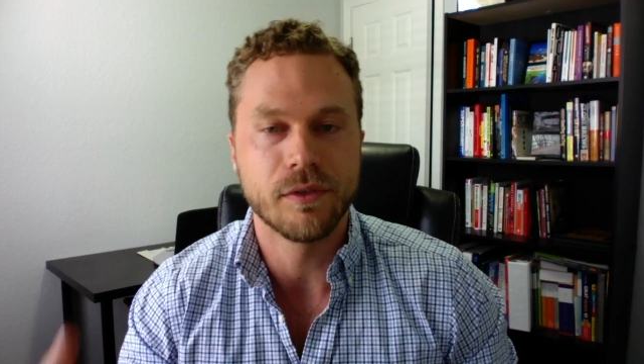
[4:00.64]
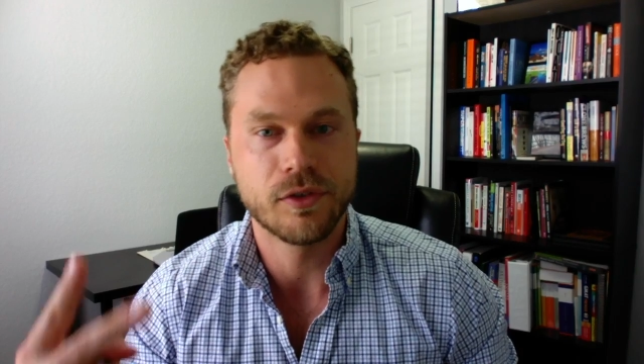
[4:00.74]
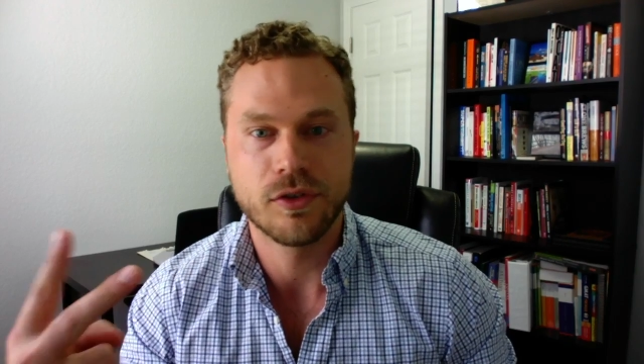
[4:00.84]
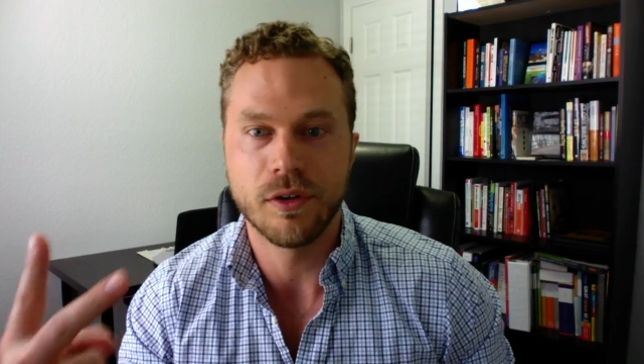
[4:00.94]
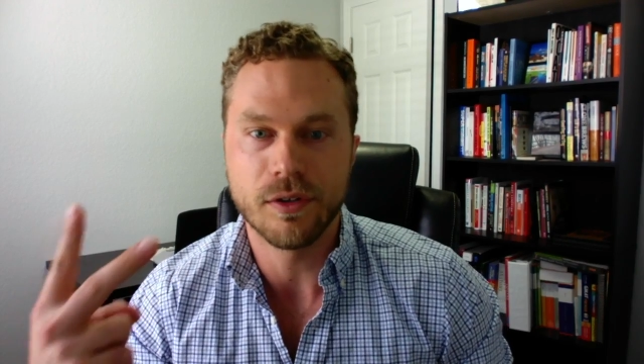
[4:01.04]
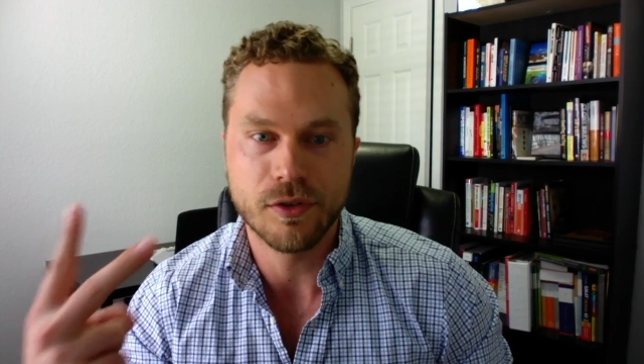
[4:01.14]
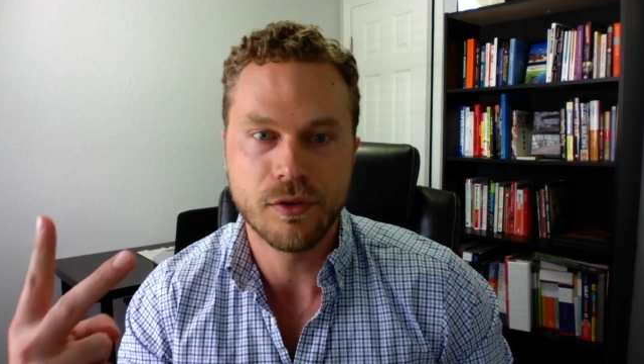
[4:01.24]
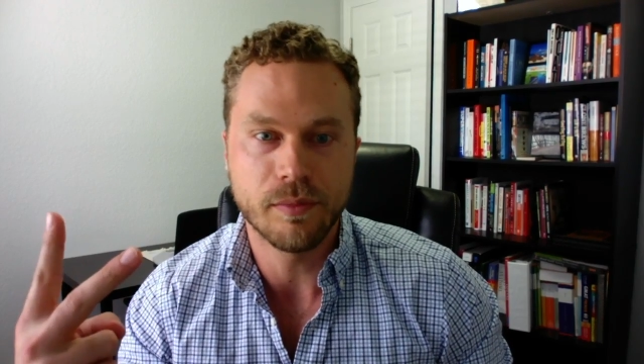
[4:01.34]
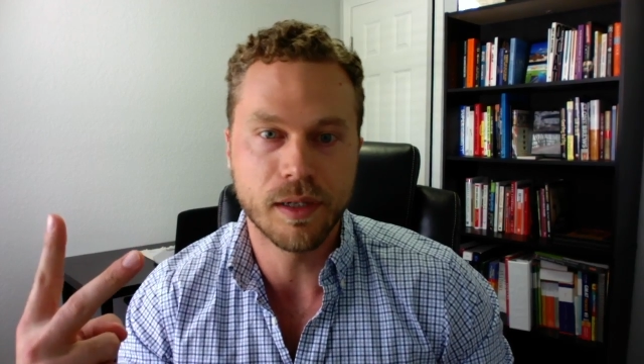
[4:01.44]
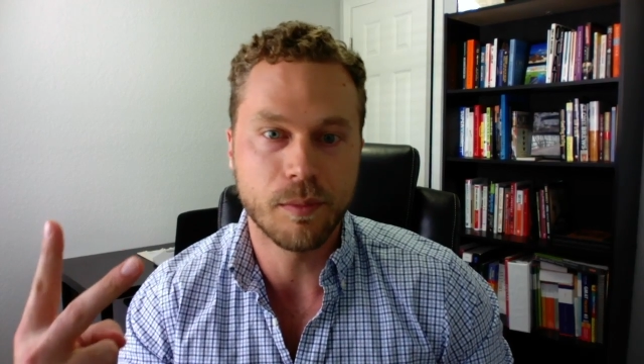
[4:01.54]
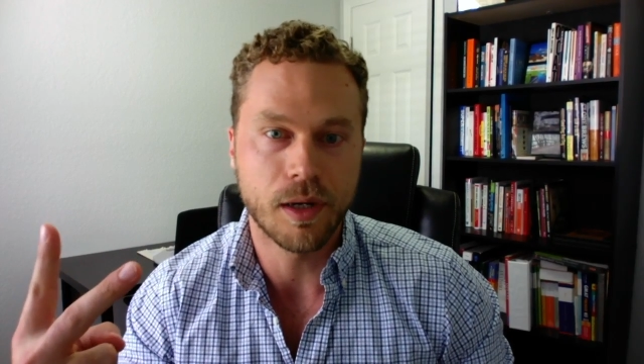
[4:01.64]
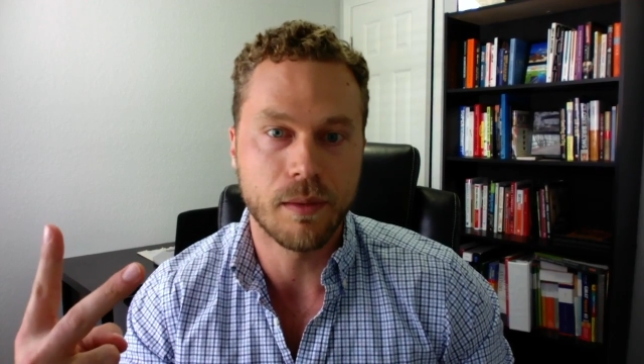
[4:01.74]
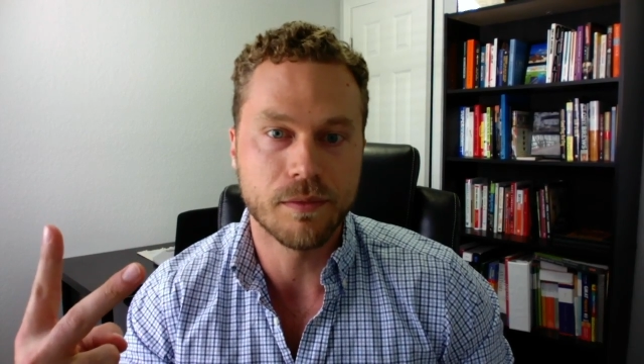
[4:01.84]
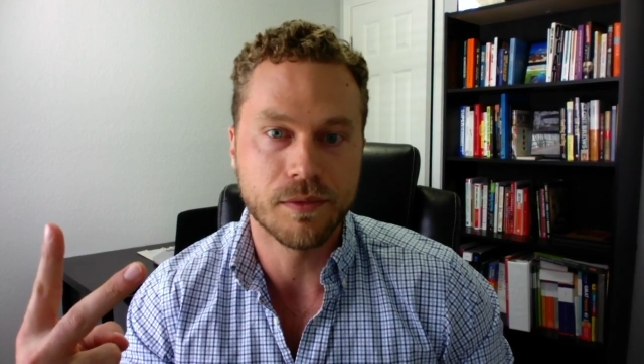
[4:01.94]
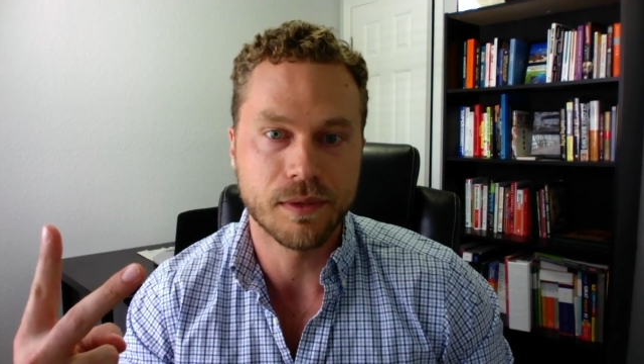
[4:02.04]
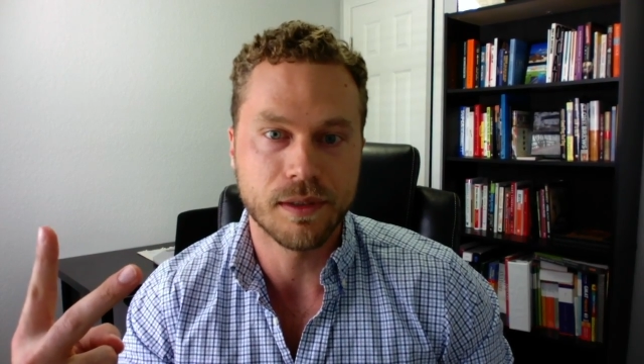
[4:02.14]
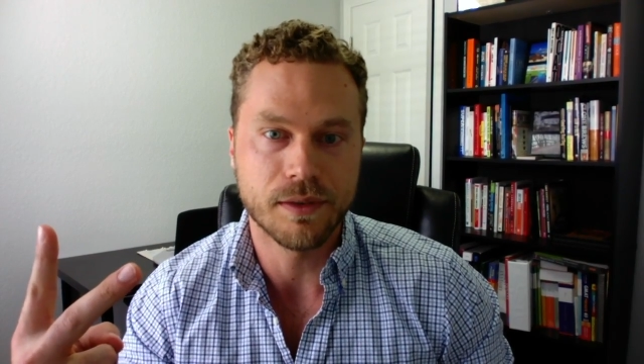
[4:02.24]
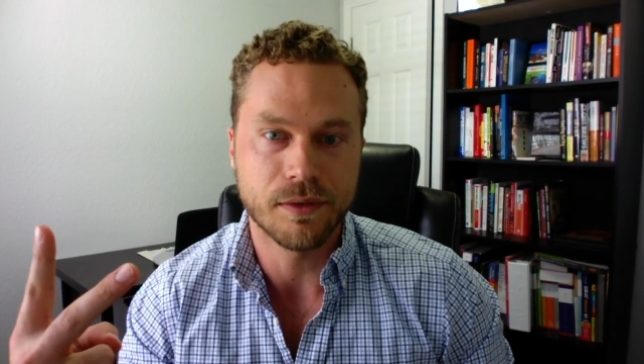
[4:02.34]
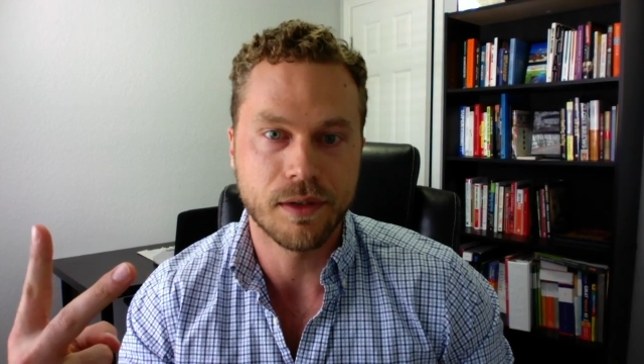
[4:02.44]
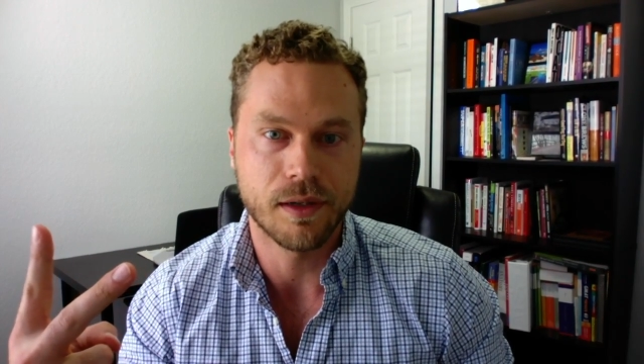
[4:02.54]
there are two big problems with
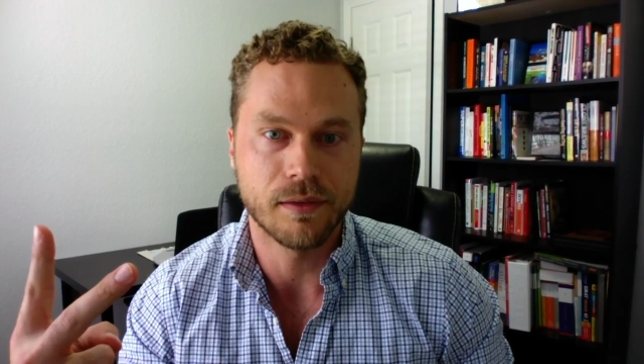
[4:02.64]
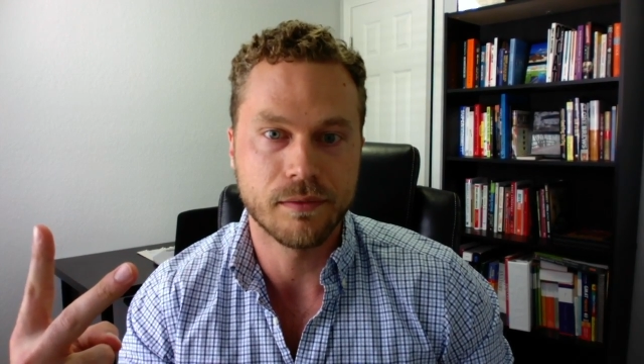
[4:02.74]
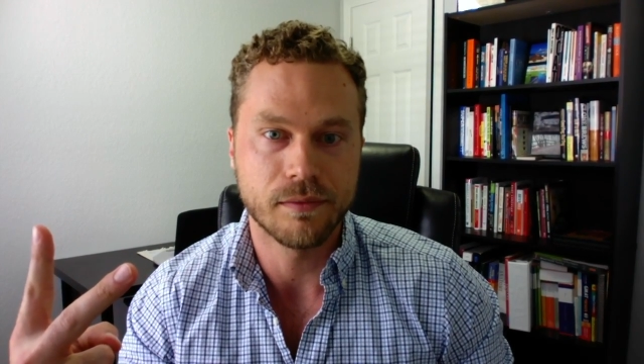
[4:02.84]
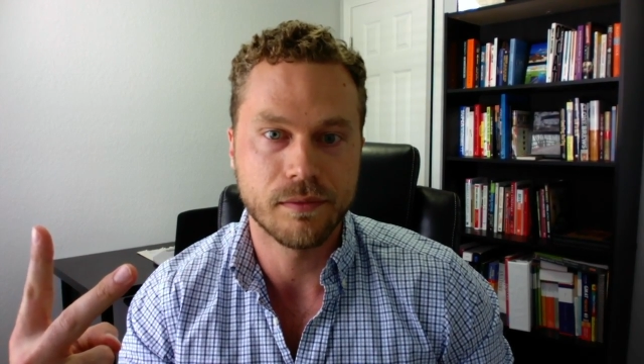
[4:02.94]
this, okay?